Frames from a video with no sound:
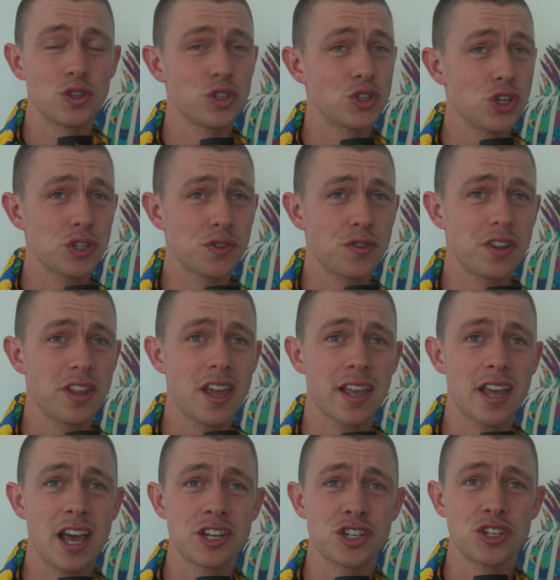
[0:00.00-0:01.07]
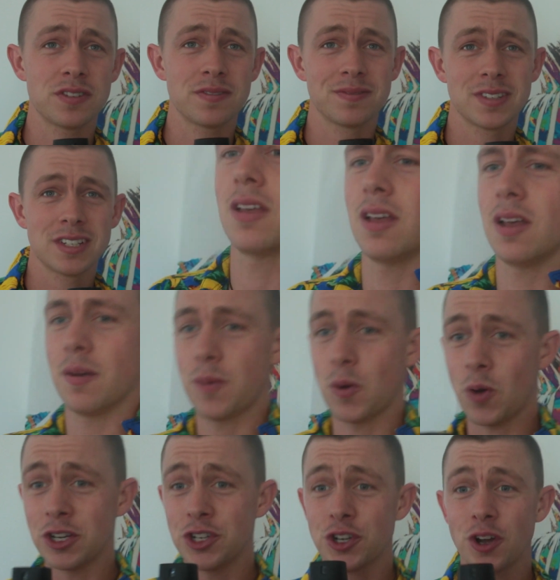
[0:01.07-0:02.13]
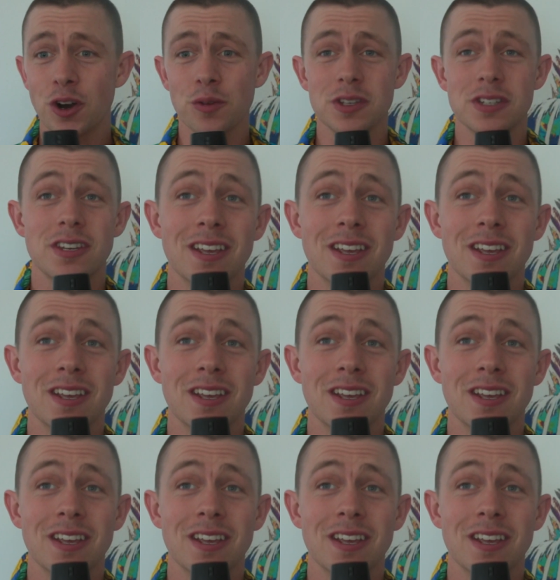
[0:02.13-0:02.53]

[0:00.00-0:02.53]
Choose it for the occasion. But once you got all this